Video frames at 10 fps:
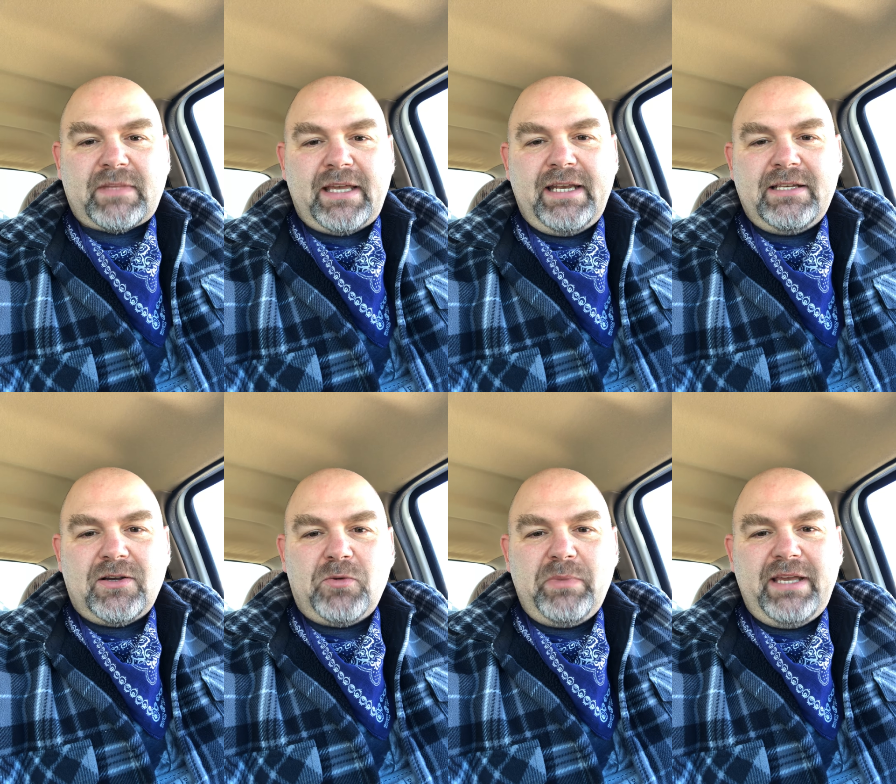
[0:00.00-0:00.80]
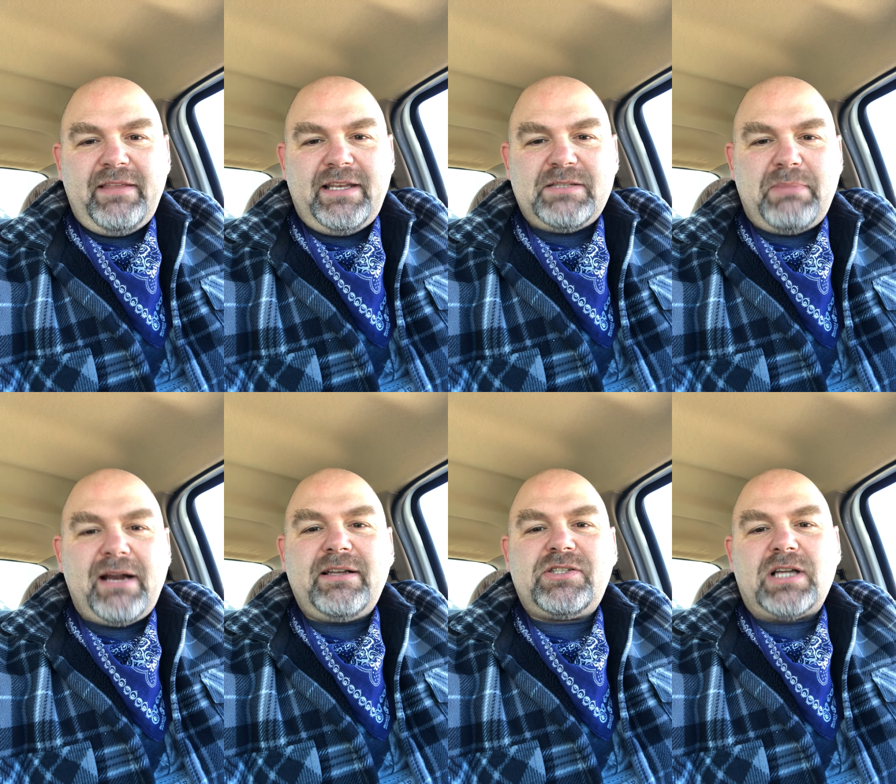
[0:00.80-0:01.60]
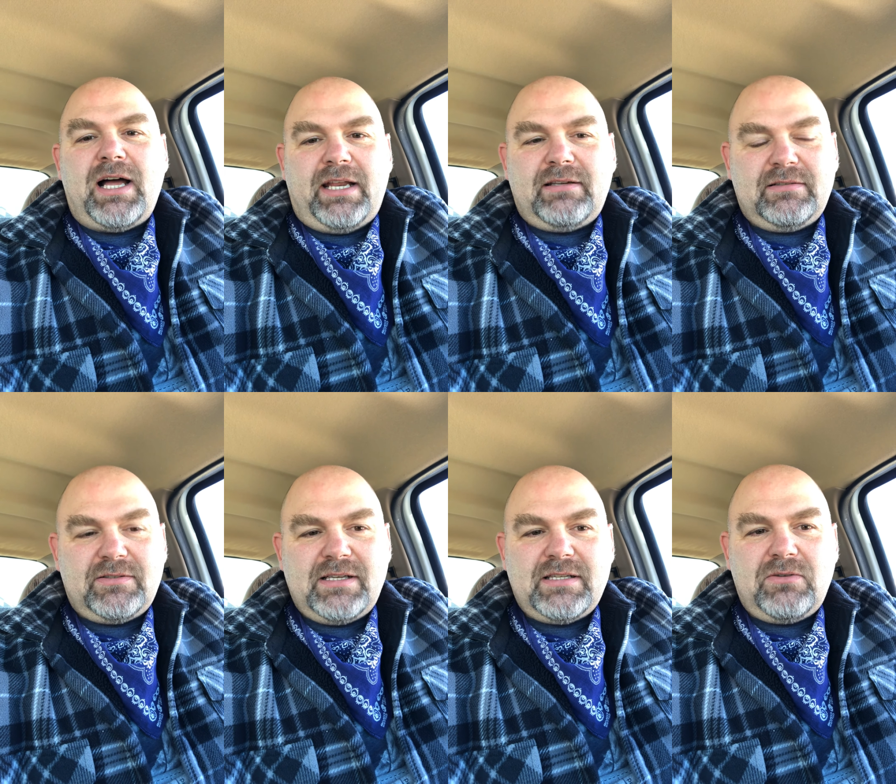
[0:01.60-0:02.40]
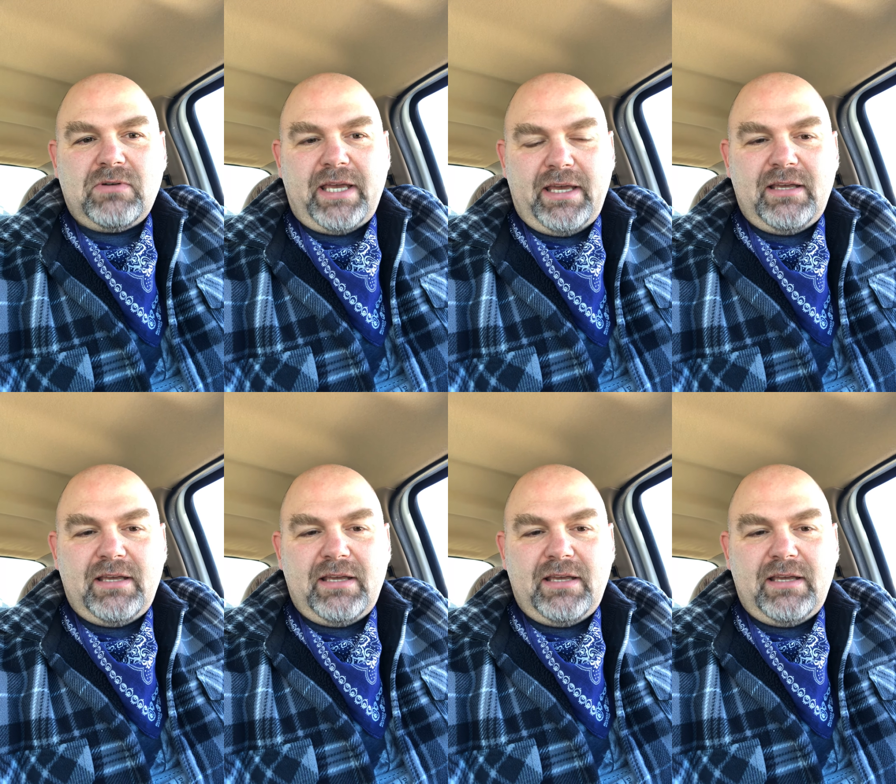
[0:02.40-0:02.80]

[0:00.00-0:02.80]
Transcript: And he told me that he's barely shot it, so I said, okay.